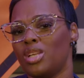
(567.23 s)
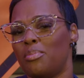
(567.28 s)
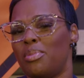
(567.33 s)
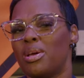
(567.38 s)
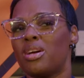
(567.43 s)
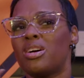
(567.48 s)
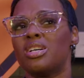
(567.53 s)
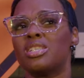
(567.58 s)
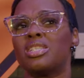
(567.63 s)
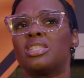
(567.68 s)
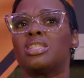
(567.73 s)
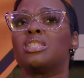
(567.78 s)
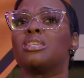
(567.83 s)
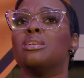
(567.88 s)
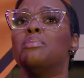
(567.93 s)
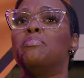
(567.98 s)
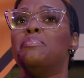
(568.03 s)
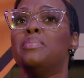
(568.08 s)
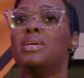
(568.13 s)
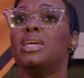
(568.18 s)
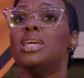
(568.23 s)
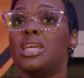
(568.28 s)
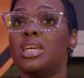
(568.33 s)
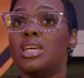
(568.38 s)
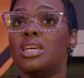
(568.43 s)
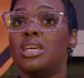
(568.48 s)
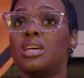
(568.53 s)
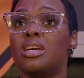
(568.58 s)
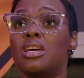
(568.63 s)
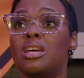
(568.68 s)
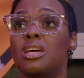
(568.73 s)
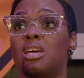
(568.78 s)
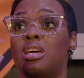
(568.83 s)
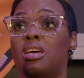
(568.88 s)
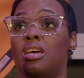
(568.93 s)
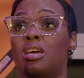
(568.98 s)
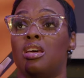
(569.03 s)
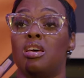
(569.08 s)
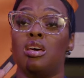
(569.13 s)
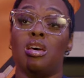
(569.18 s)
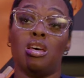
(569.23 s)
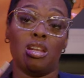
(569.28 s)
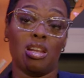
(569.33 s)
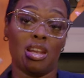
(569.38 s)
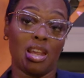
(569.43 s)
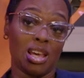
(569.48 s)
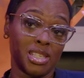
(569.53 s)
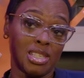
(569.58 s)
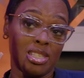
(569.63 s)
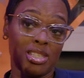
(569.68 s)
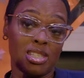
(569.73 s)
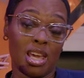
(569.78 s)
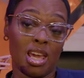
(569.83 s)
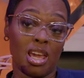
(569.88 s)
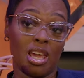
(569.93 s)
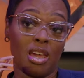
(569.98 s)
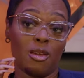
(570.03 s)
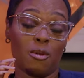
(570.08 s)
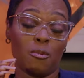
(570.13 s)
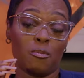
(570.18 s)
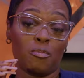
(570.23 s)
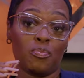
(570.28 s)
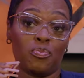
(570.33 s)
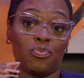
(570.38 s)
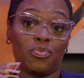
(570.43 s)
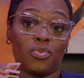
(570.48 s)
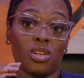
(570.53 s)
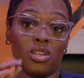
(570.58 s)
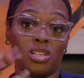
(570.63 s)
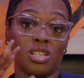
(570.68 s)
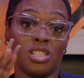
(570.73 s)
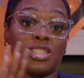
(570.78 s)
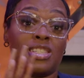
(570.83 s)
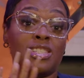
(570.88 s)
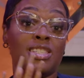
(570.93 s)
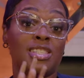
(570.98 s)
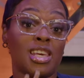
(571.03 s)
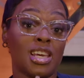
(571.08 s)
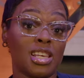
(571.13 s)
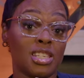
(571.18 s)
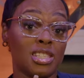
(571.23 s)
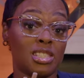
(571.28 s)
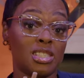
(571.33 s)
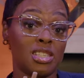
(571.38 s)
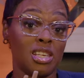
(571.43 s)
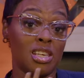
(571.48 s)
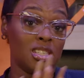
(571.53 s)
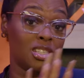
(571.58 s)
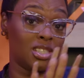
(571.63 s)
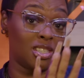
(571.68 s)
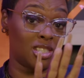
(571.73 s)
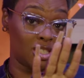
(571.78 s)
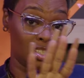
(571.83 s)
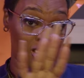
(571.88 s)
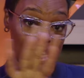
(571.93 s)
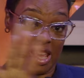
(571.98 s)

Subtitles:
Because to me, let's say six is